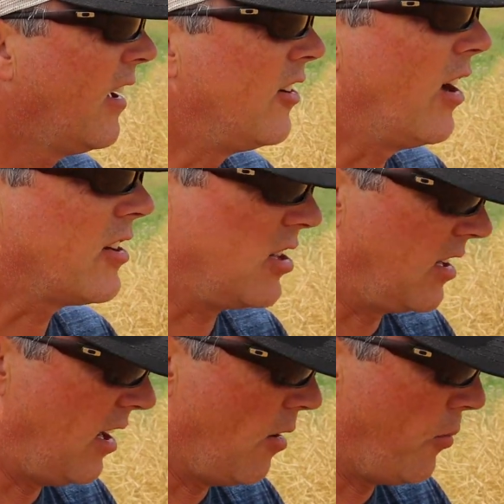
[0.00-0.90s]
You
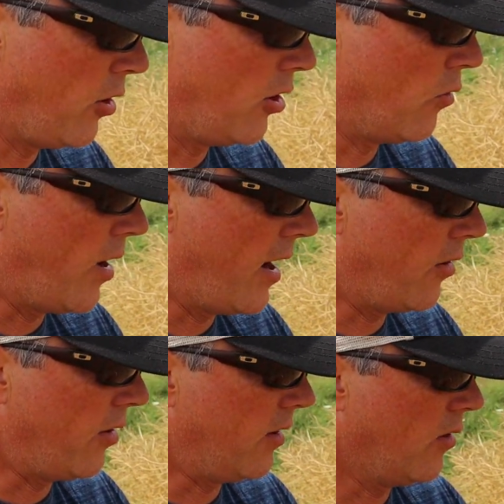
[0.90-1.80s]
actually can hear a pretty good
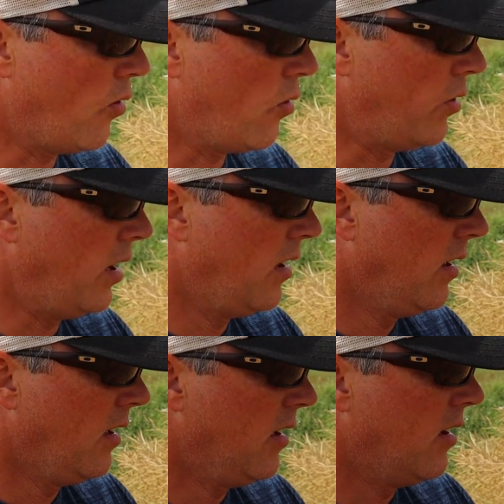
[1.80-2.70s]
rattle, and holy,
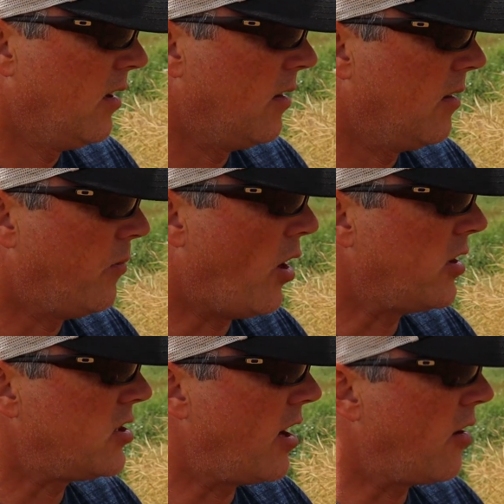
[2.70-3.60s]

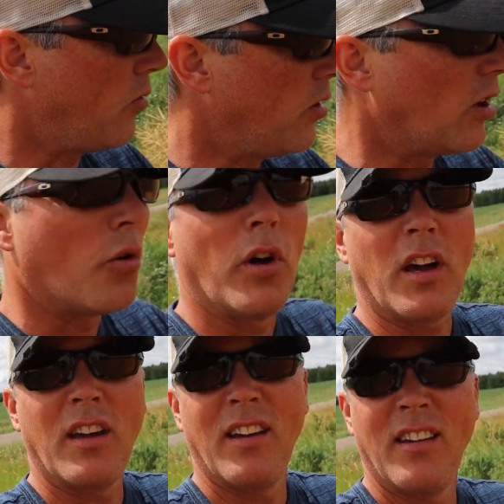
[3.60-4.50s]
pod shatter really
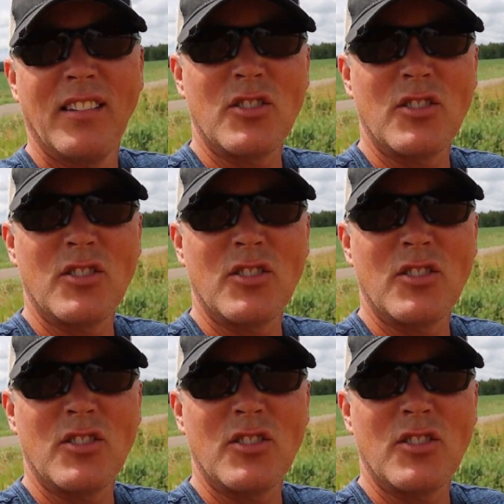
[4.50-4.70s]
quick.